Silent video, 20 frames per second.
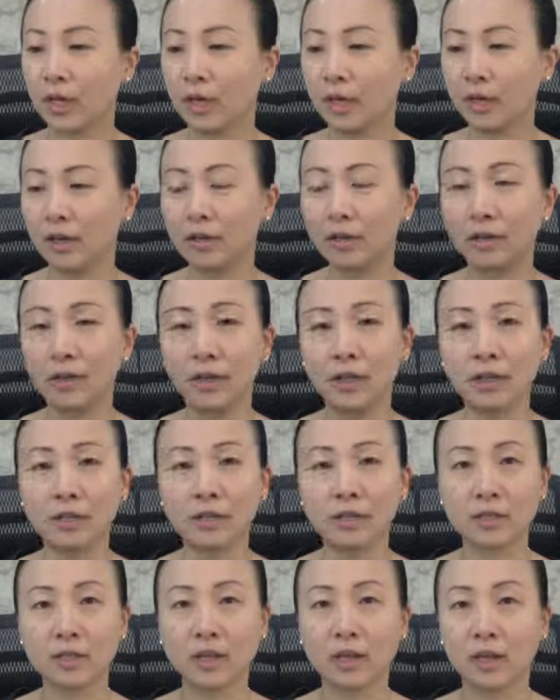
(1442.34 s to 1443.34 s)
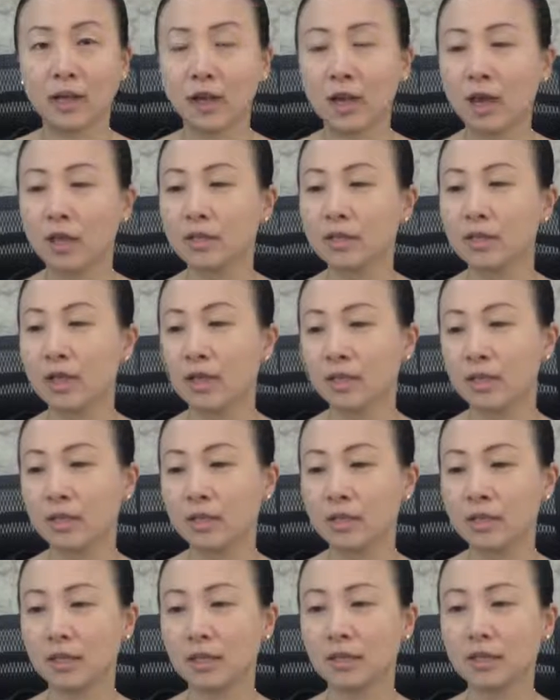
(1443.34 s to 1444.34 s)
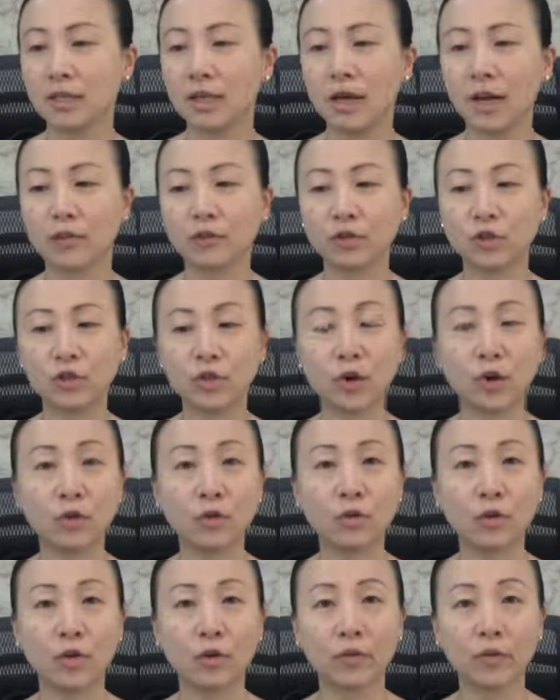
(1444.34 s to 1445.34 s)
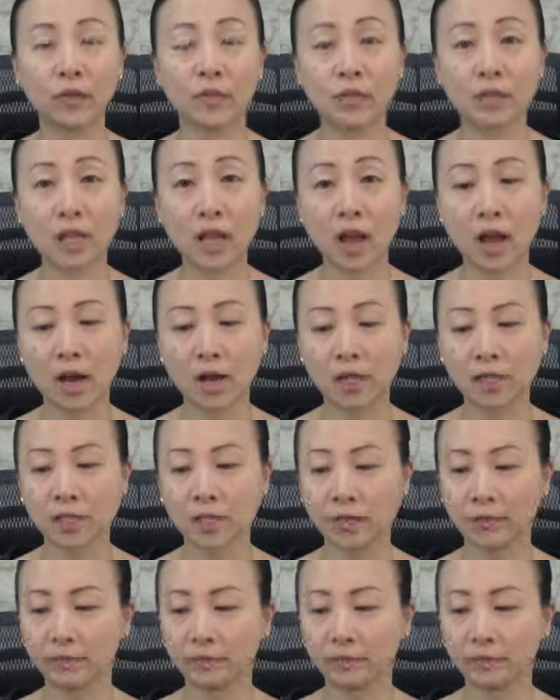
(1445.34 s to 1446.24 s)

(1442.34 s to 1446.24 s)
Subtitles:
in these sentences that I've shown on the slide.